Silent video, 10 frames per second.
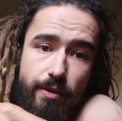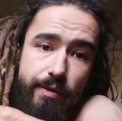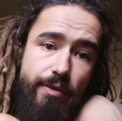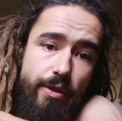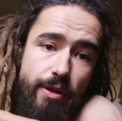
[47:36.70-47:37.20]

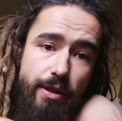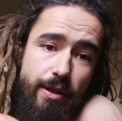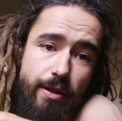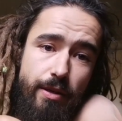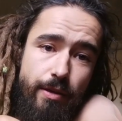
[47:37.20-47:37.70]

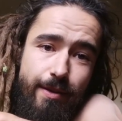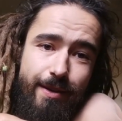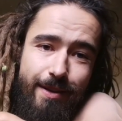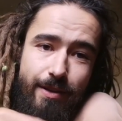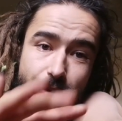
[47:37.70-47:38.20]
neutral.
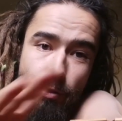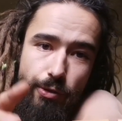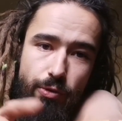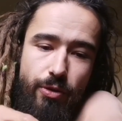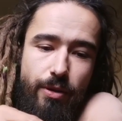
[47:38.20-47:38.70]

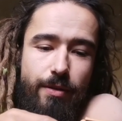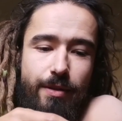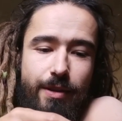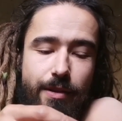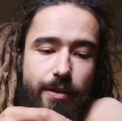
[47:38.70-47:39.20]
And
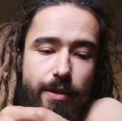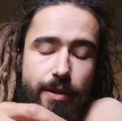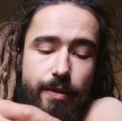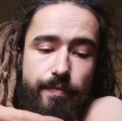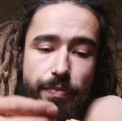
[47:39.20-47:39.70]
if I
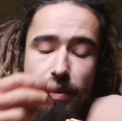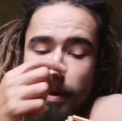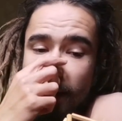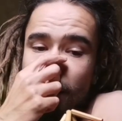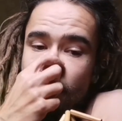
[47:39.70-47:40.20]
wanted to make
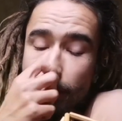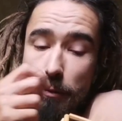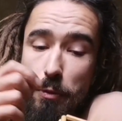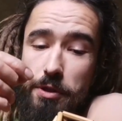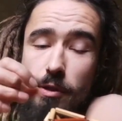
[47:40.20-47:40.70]
it three
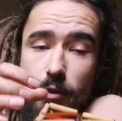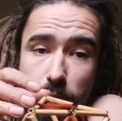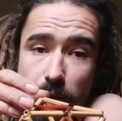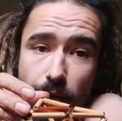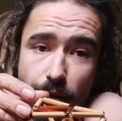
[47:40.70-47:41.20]

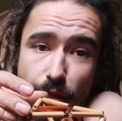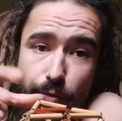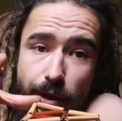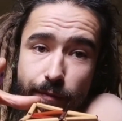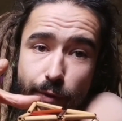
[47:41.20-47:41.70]
frequency, then there
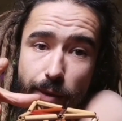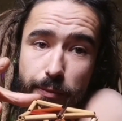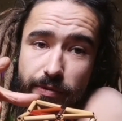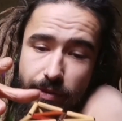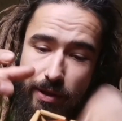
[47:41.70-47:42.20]
would
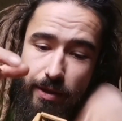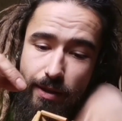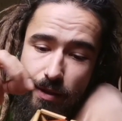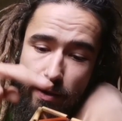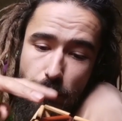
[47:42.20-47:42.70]
be, you know,
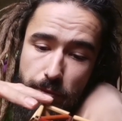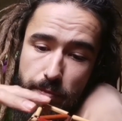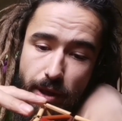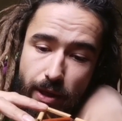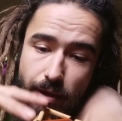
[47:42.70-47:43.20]

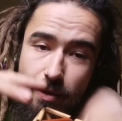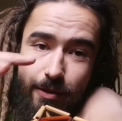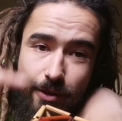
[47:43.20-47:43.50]
two